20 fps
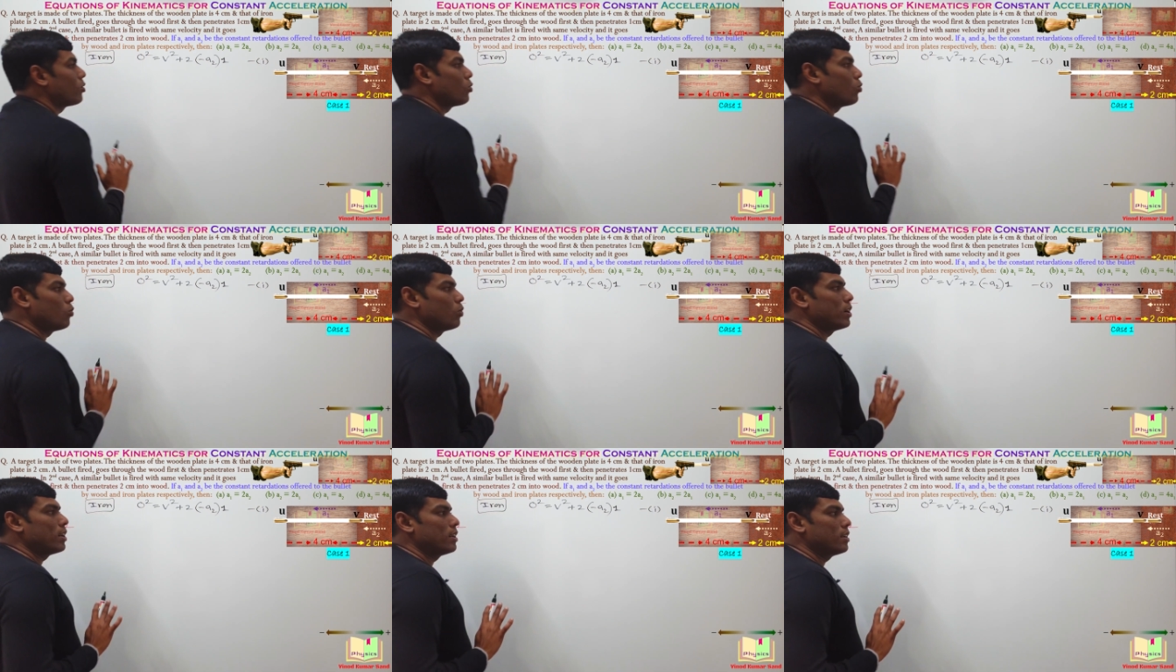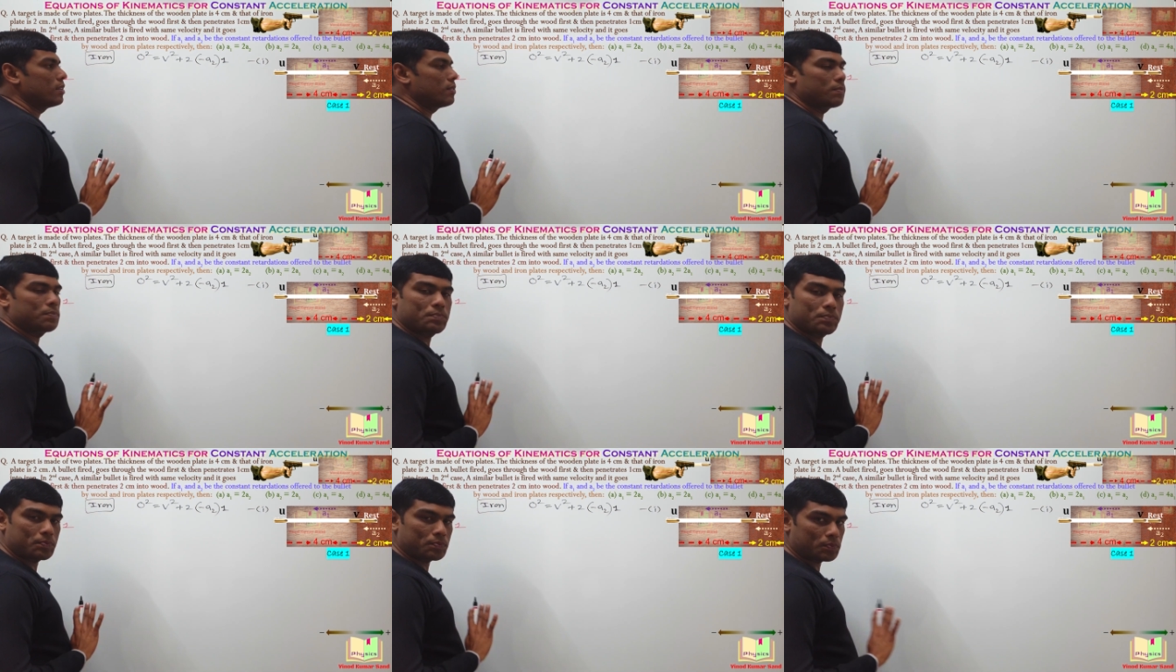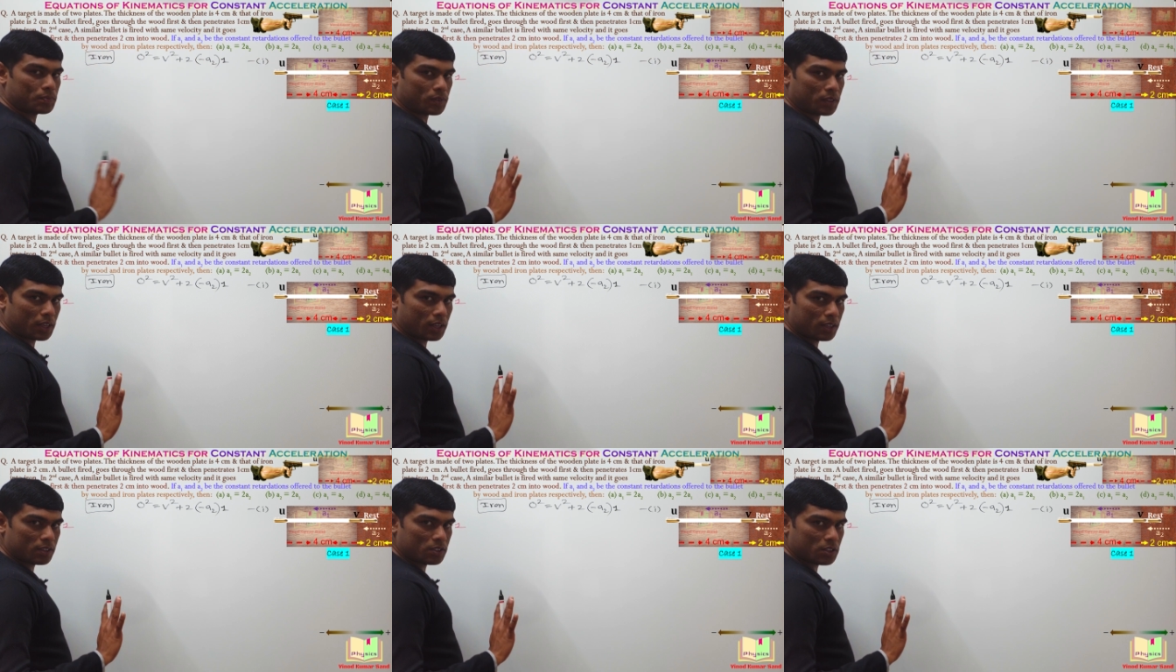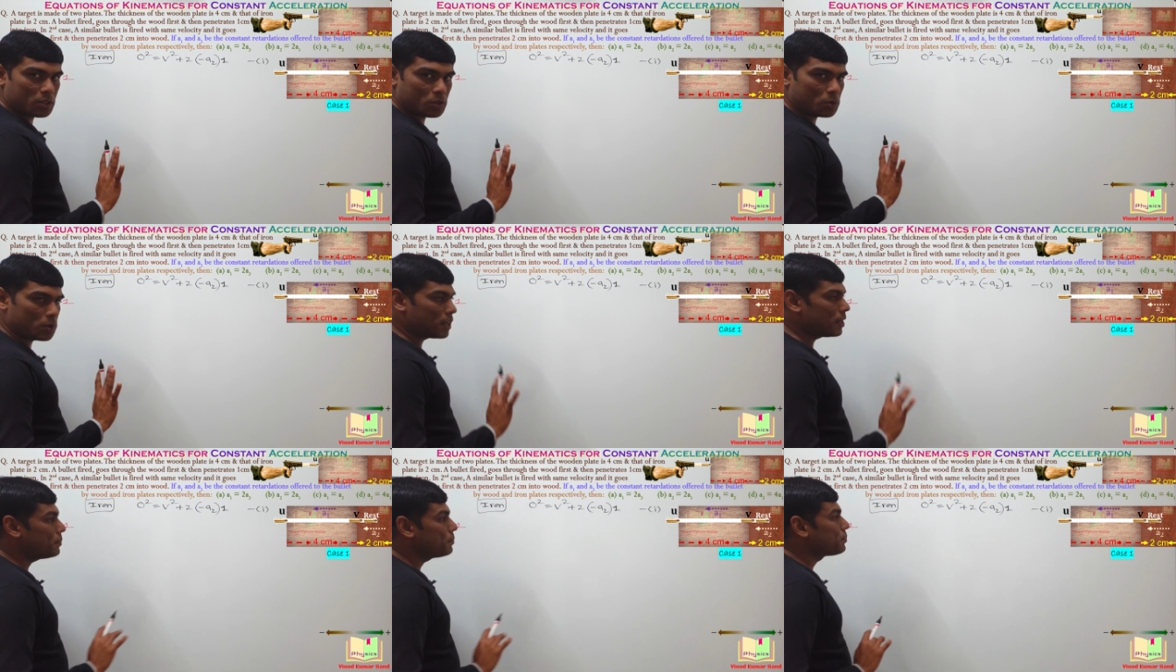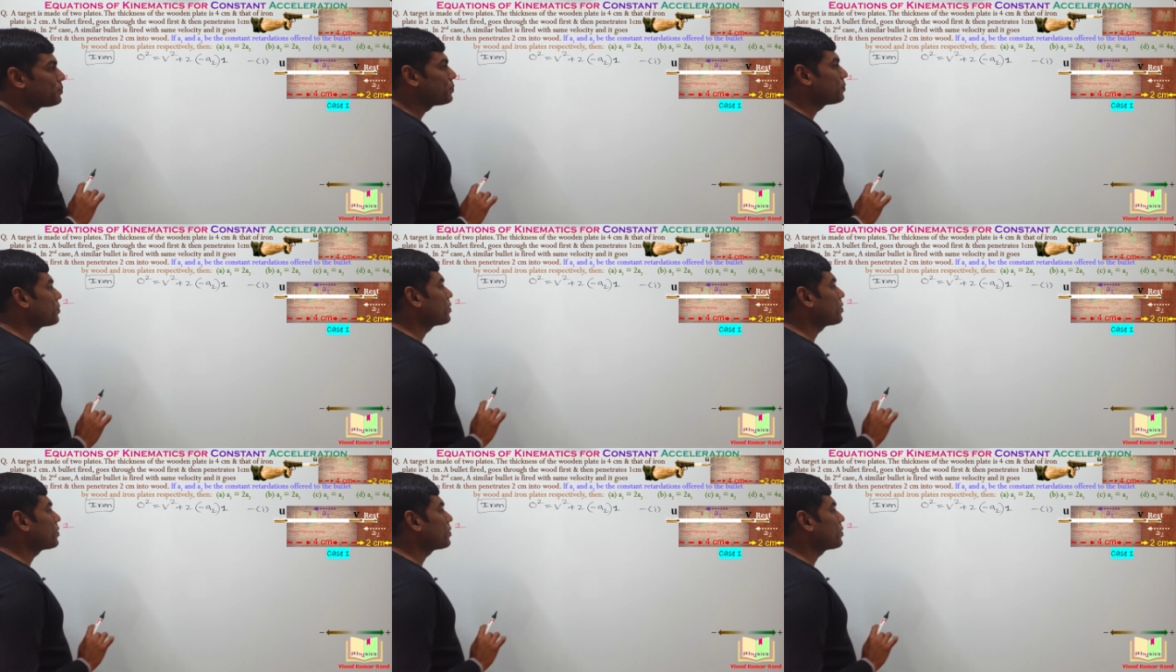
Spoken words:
1. Is it okay?